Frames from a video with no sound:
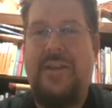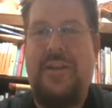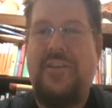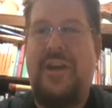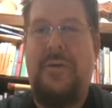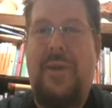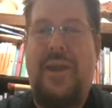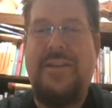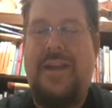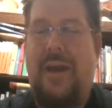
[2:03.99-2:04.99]
I'd love to talk with my
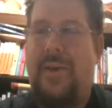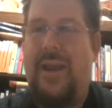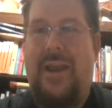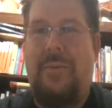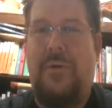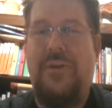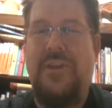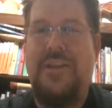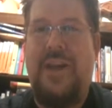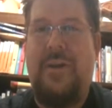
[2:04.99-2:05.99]
hands now, but hey, I'm holding
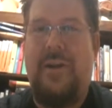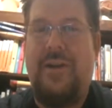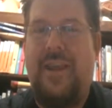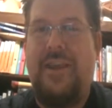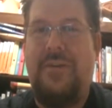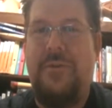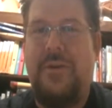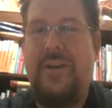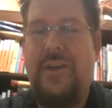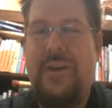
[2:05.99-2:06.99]
this camera. Can't do
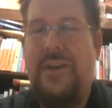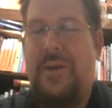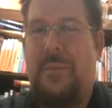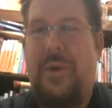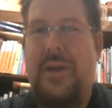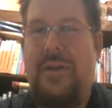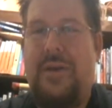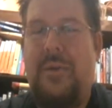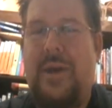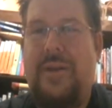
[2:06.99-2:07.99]
it. But you
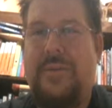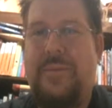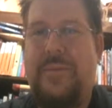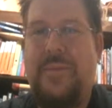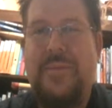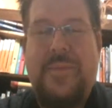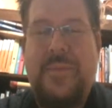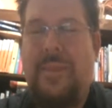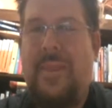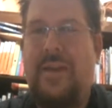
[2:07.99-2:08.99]
know what?
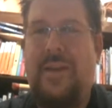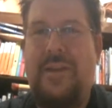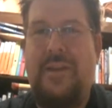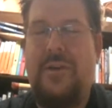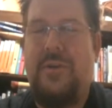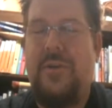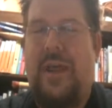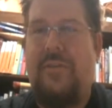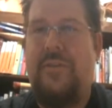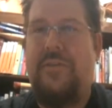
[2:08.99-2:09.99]

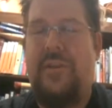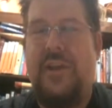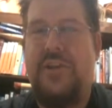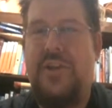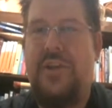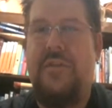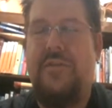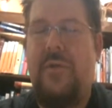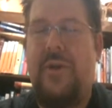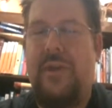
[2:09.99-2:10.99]
Have inflection in your
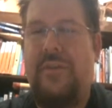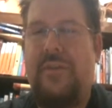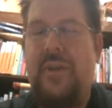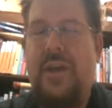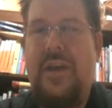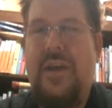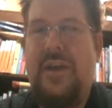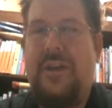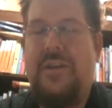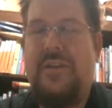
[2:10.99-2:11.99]
voice.
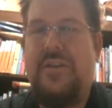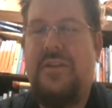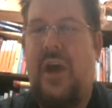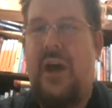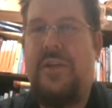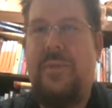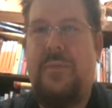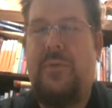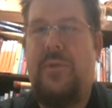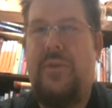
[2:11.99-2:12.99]
Talk to
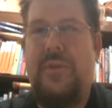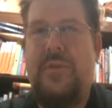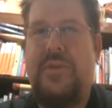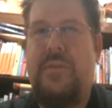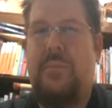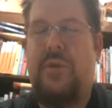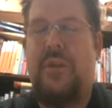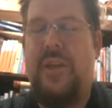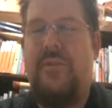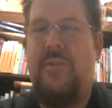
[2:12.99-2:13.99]
people with enthusiasm.
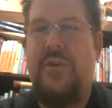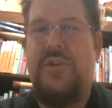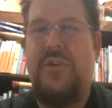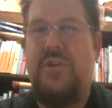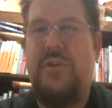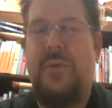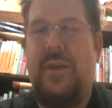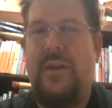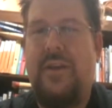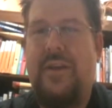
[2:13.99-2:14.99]
Believe in what you're doing.